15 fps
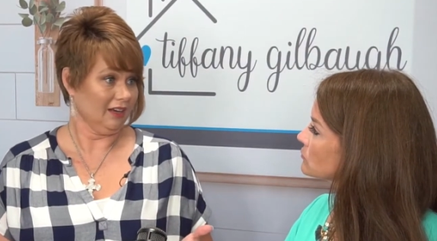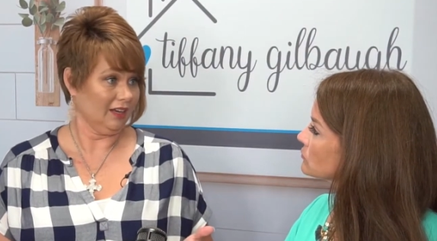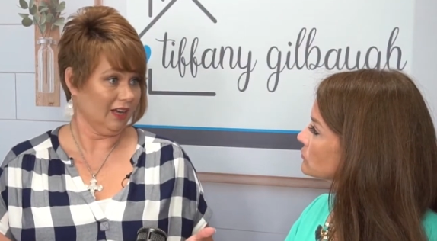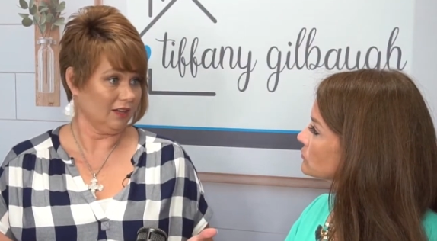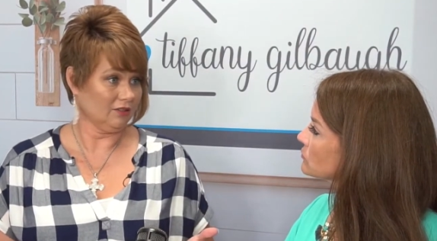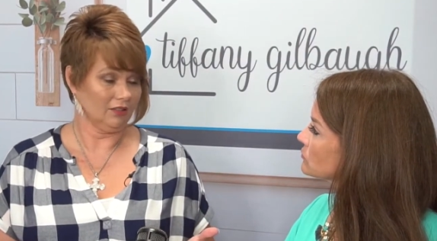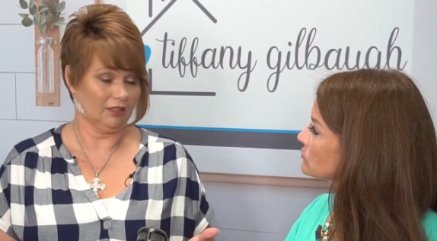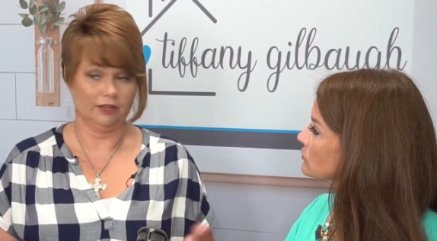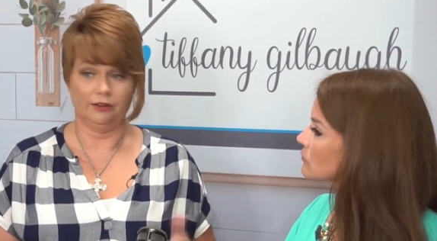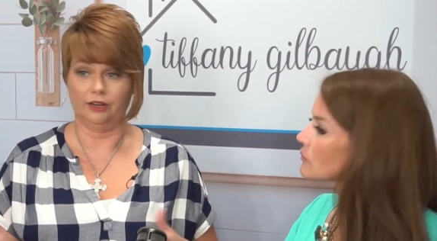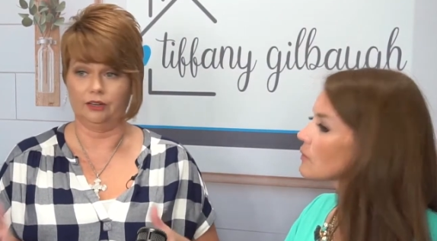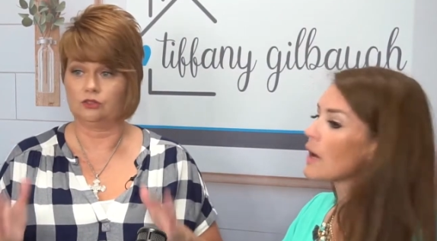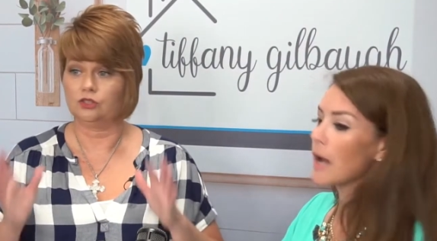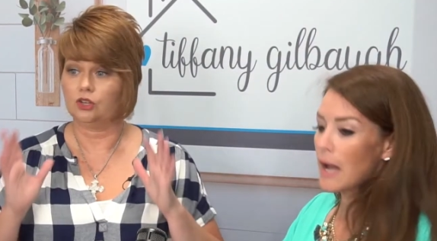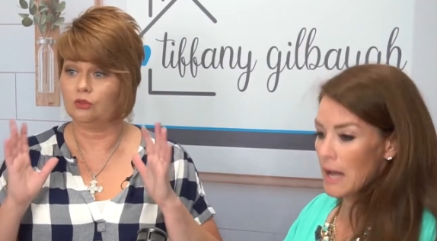Speaker 1: of cash lying around.
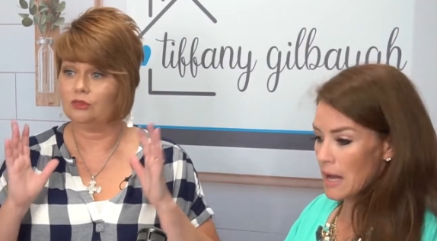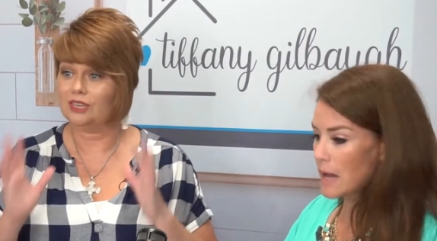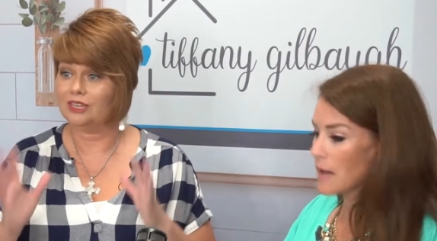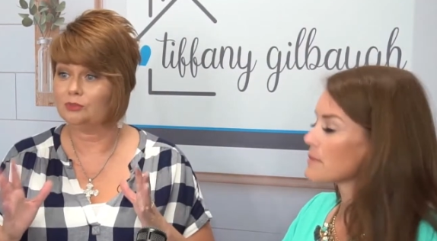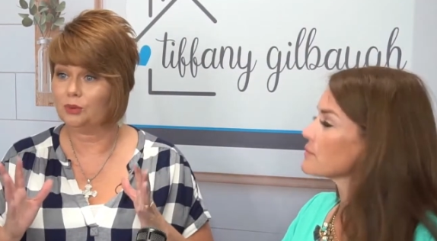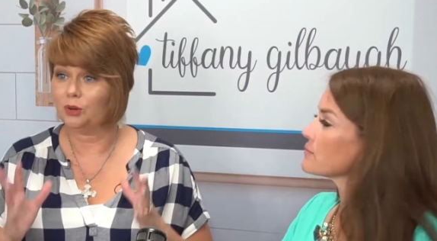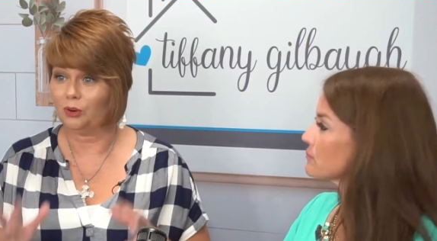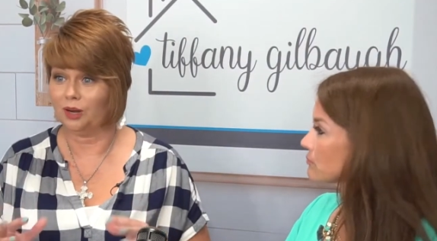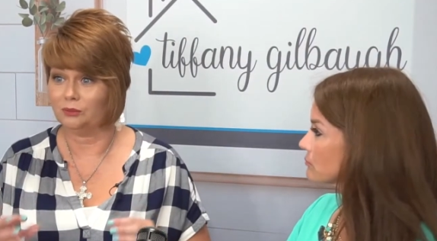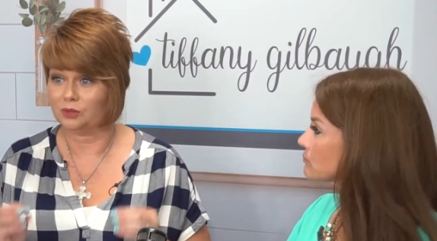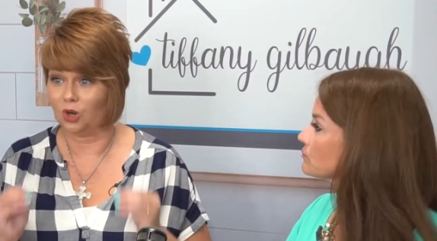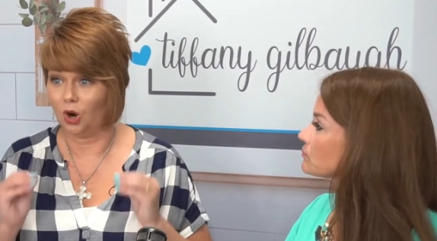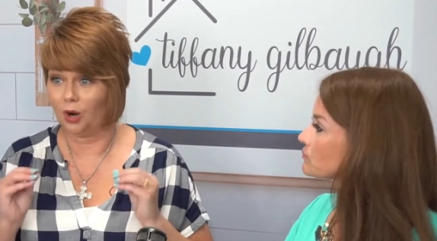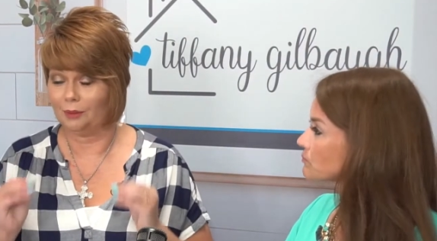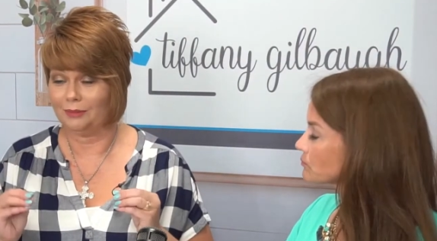So these programs
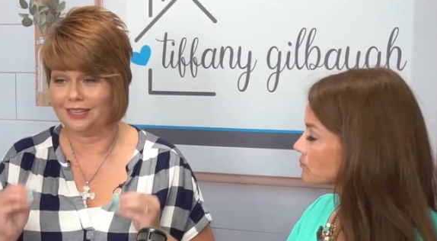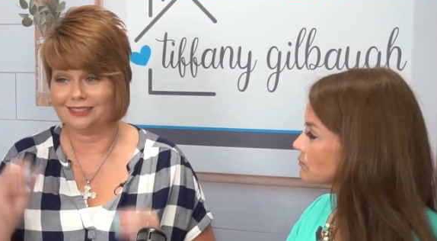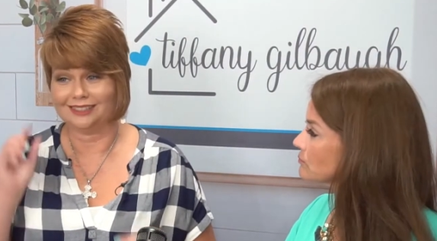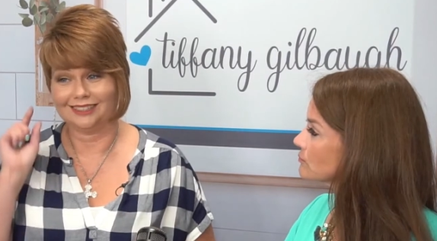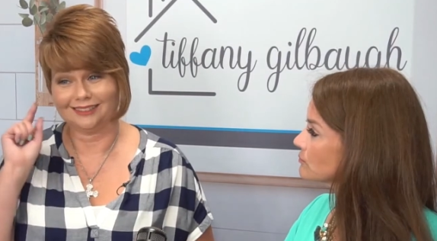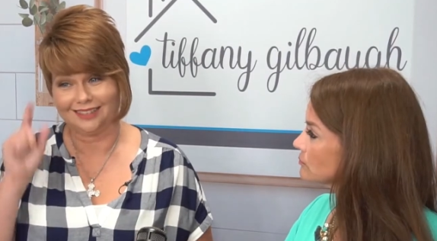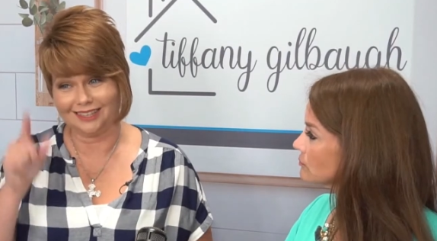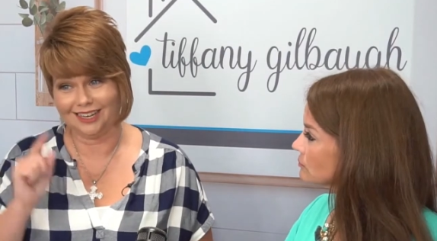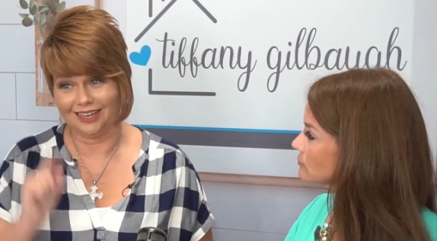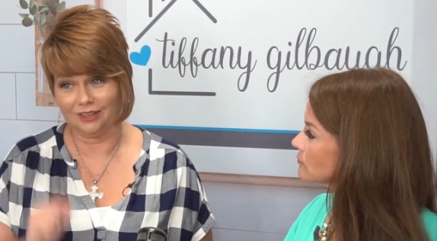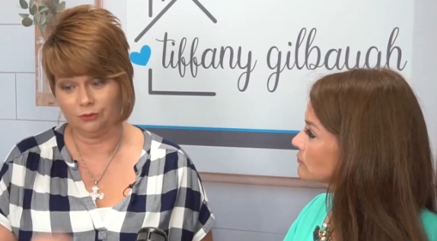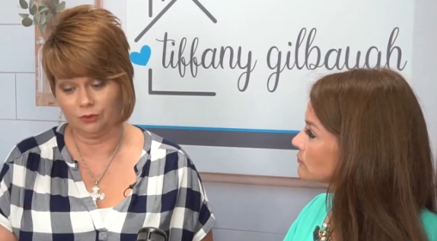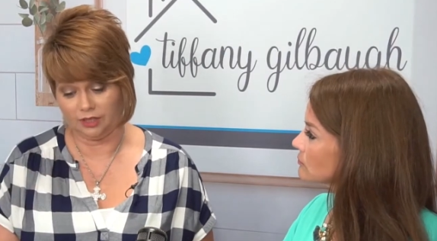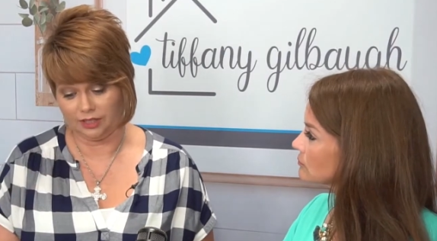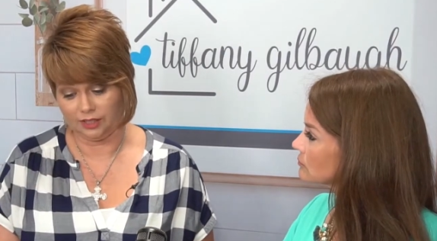are amazing and they can
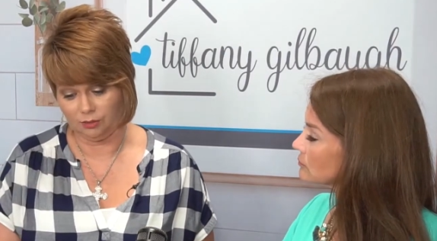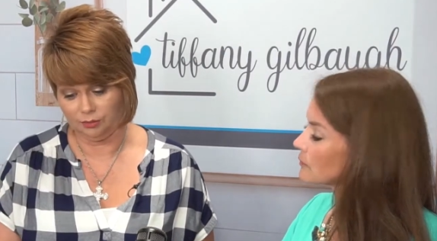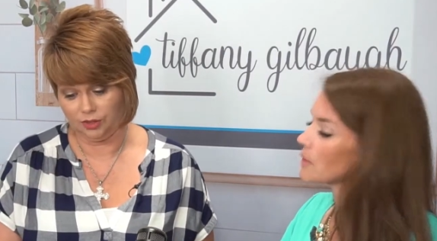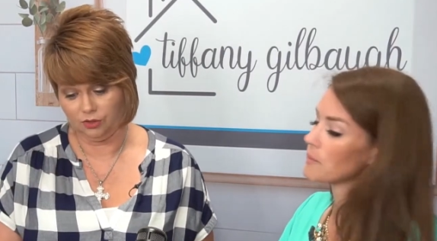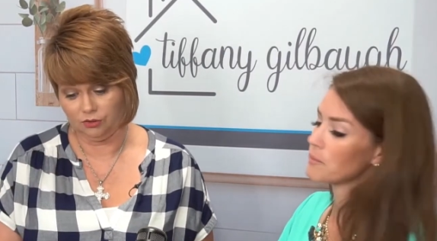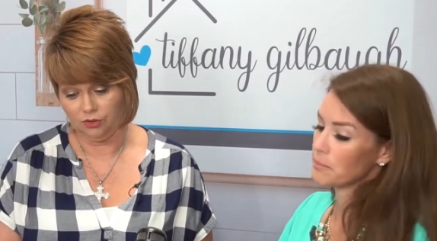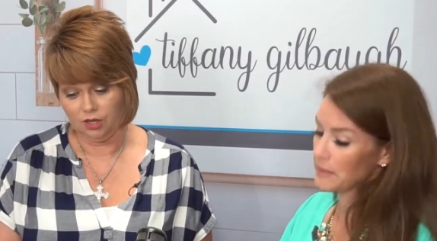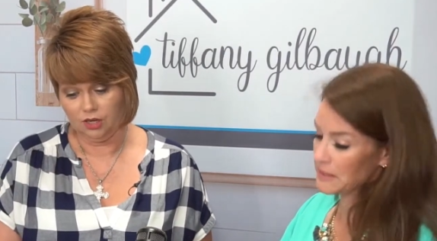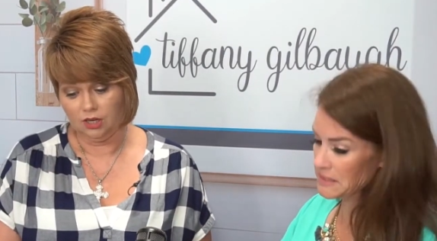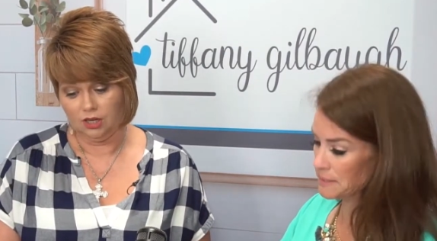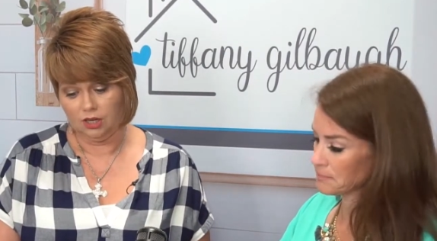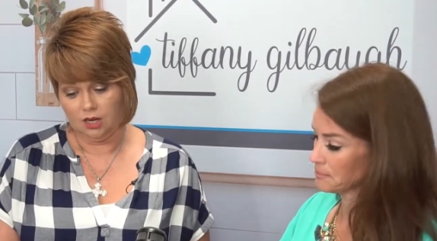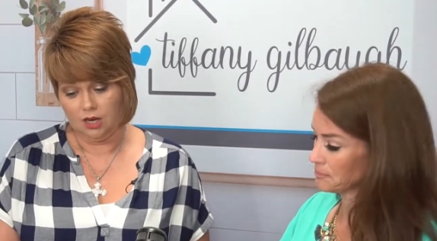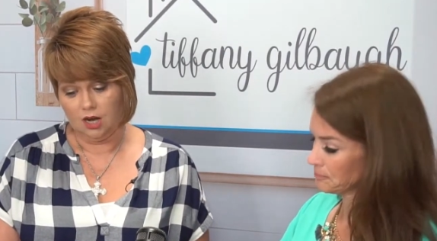really help you. Big time.